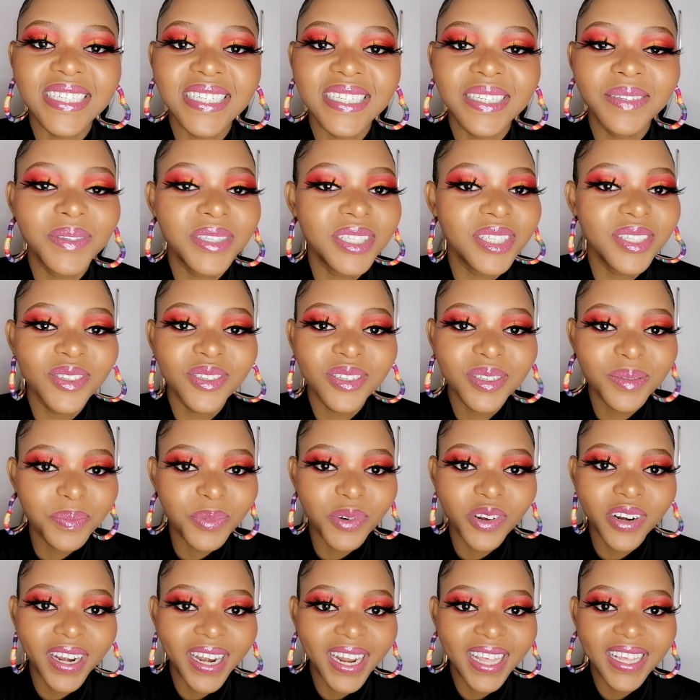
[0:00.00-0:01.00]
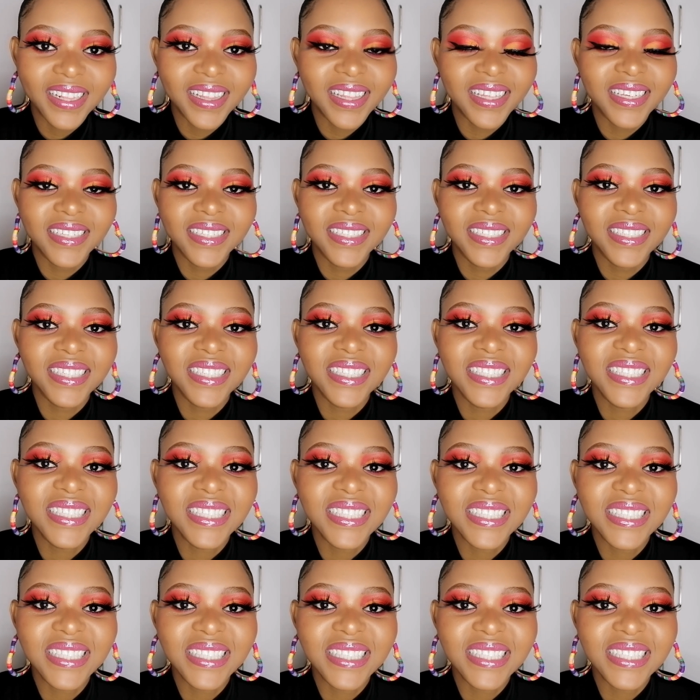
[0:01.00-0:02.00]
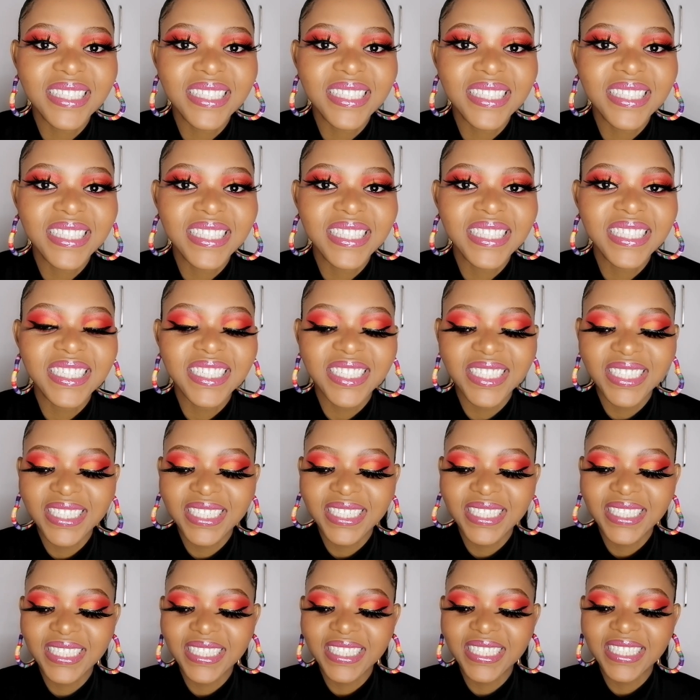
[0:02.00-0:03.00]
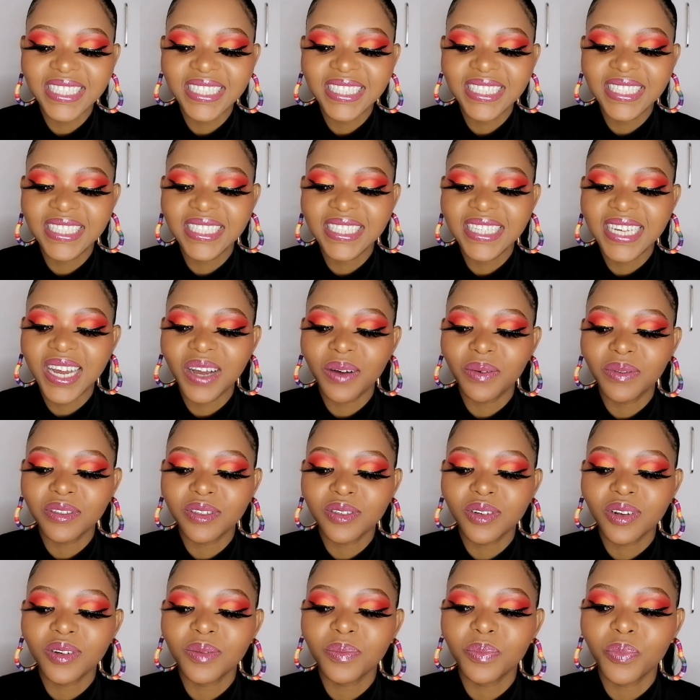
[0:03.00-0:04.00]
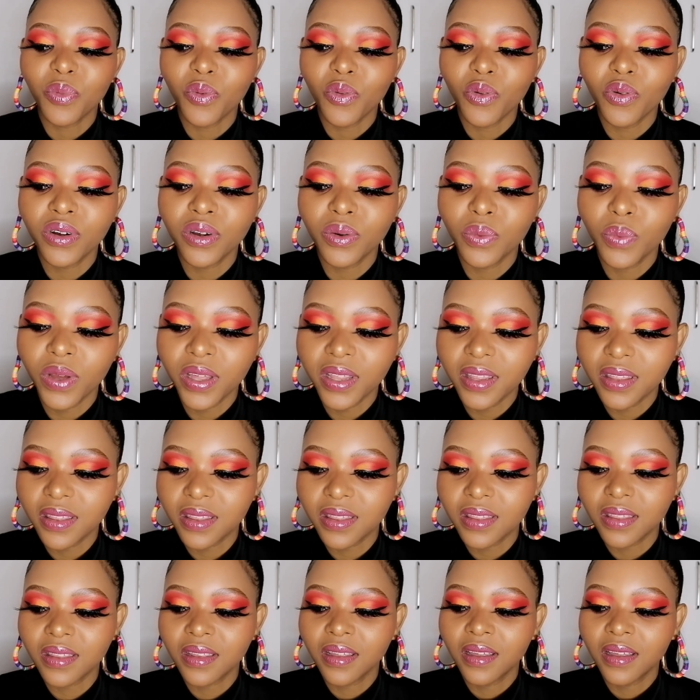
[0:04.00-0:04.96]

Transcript: I was not born like this. Honestly, I was not born with